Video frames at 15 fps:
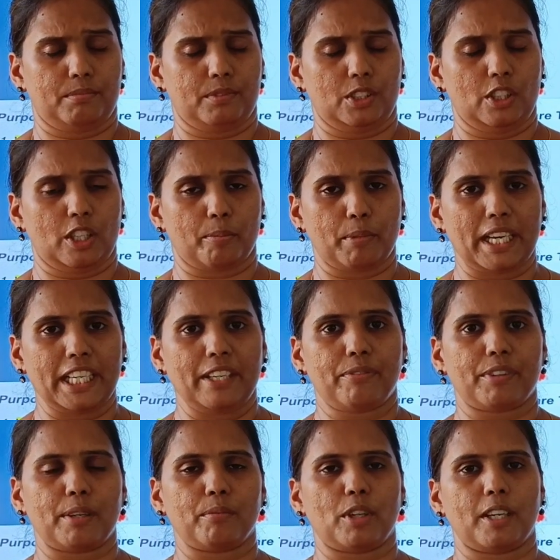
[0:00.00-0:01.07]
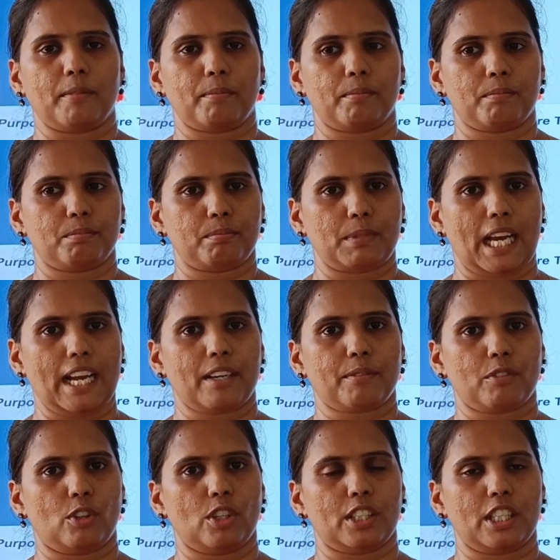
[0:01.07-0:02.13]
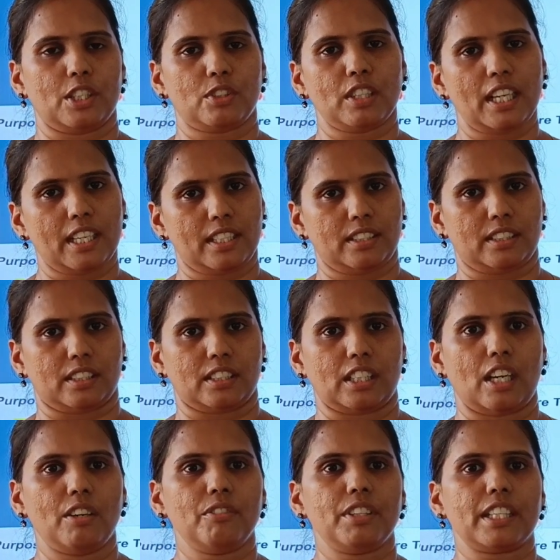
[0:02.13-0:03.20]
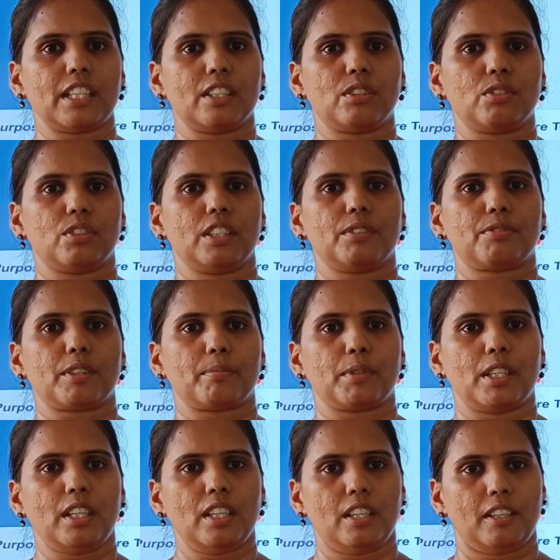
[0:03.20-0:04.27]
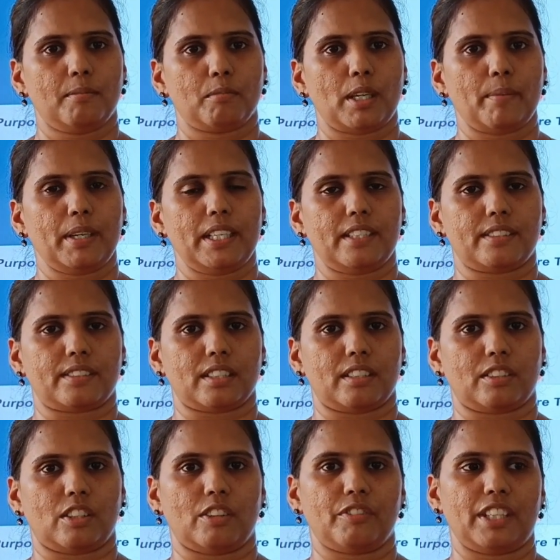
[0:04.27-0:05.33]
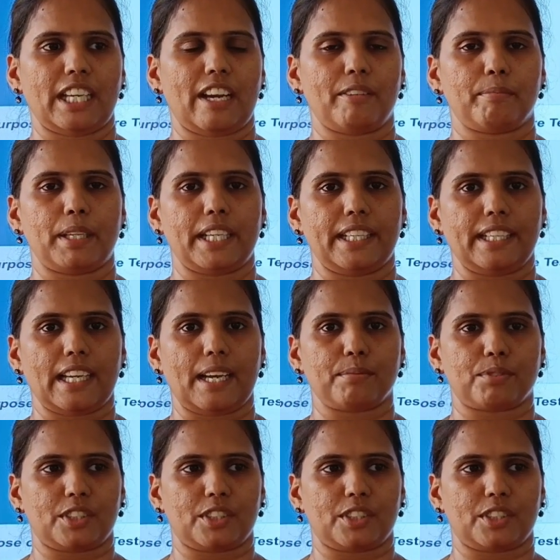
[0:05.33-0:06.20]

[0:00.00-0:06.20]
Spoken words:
your money from one bank holder to another. Now we can do it from your mobile itself. Now we have many apps,